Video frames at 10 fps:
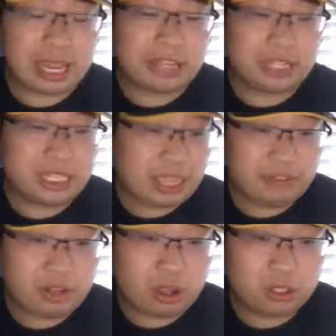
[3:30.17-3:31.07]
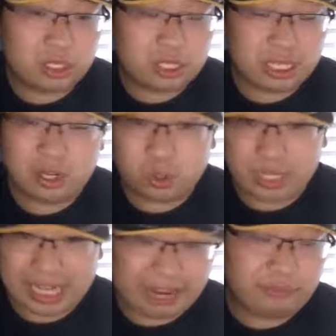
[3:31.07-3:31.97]
I think Devin Hodges did
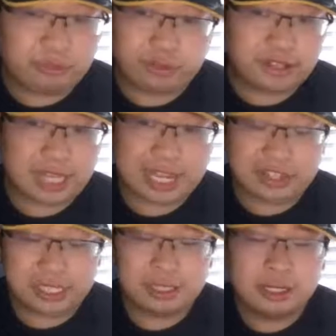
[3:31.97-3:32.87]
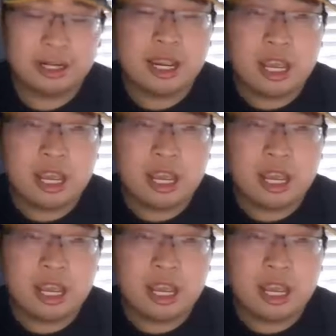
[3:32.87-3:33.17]
okay for us last year.